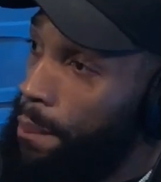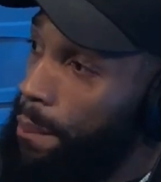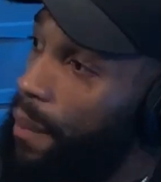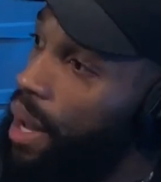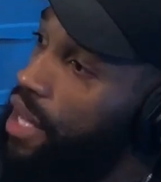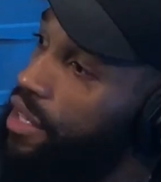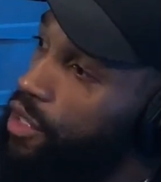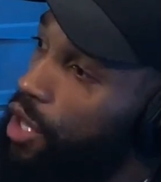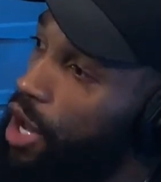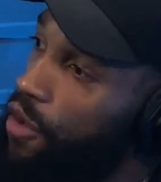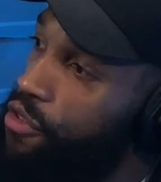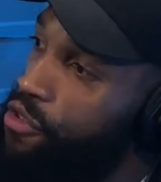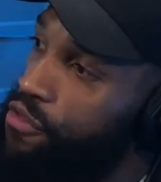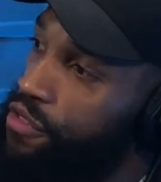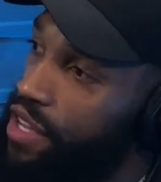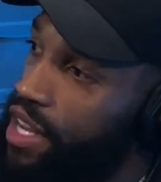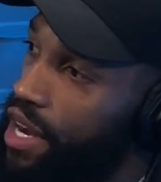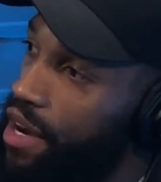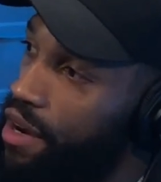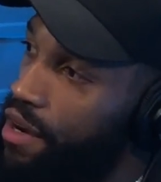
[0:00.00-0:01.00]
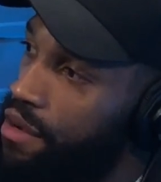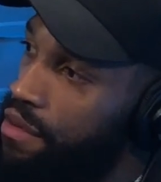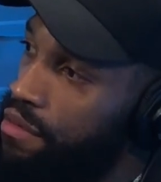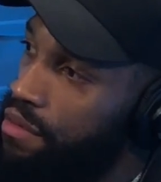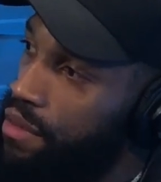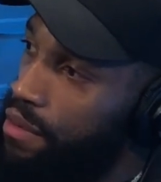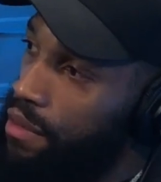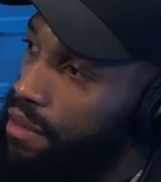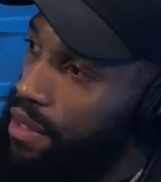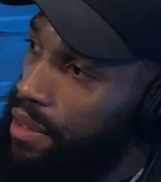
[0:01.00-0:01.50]
Rodolfo Vieira,
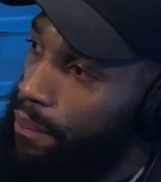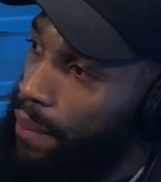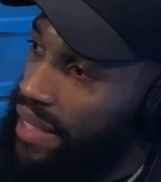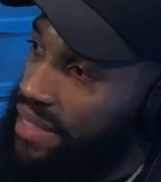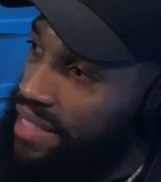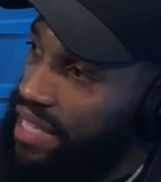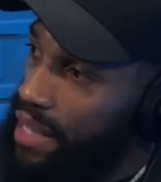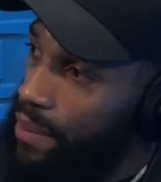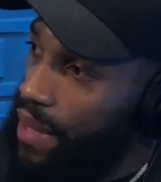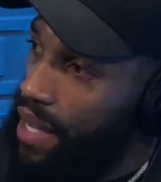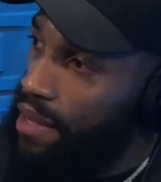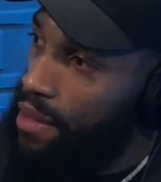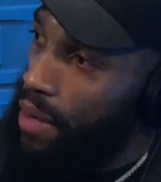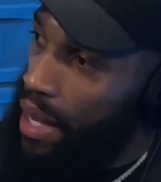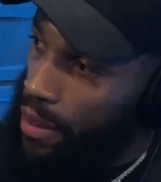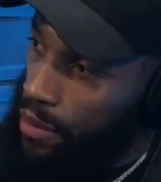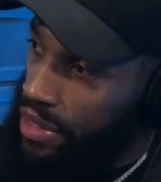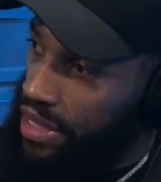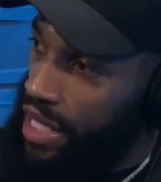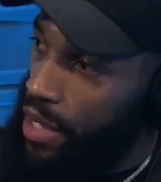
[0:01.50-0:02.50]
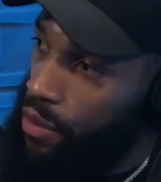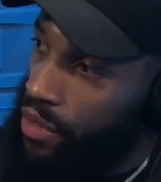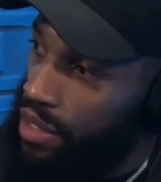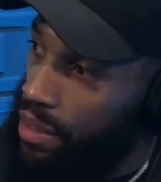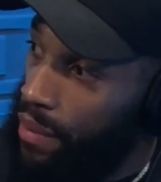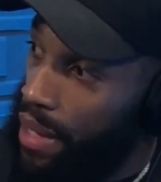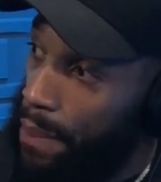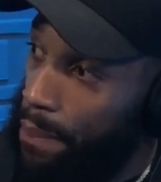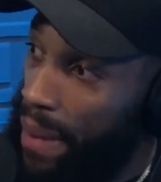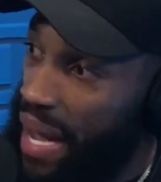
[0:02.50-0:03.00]
my teammate, I was there with
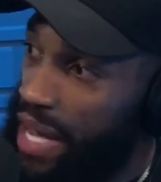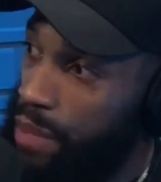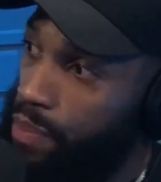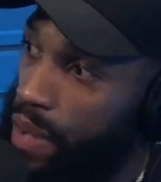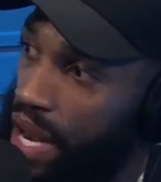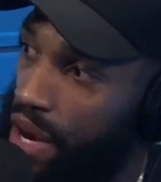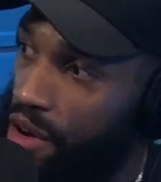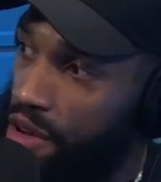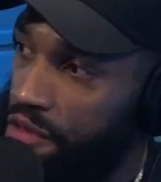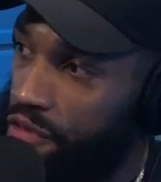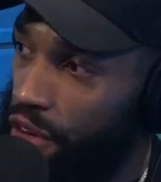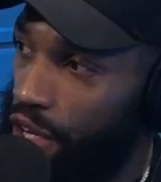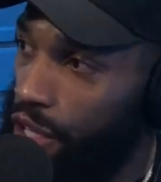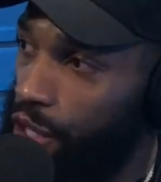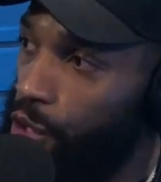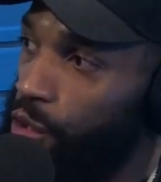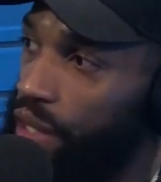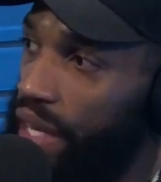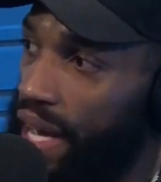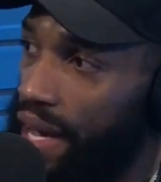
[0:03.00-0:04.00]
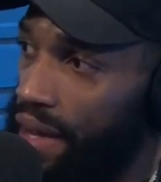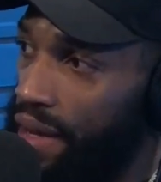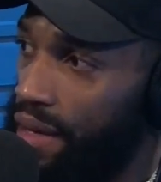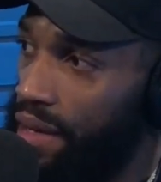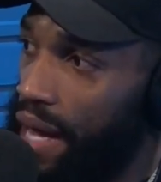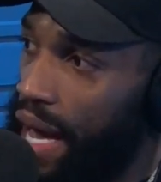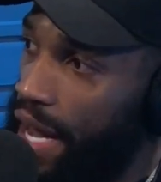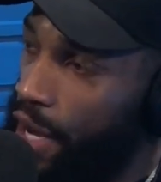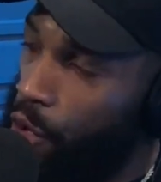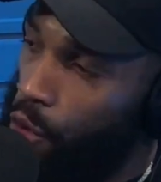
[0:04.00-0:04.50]
him, and Mike Perry fought
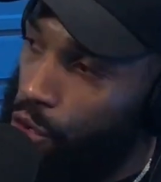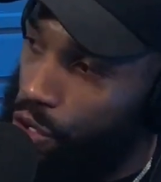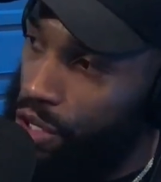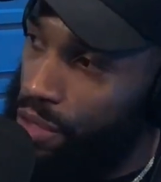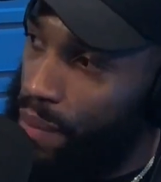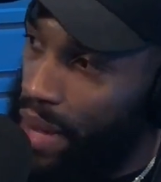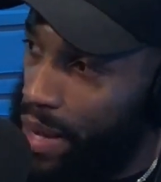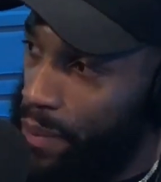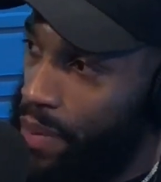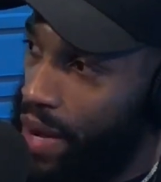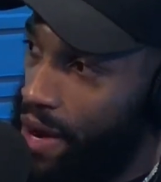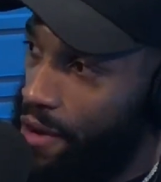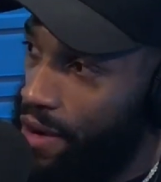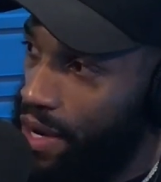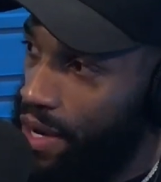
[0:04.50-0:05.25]
Luque. I cornered Mike Perry.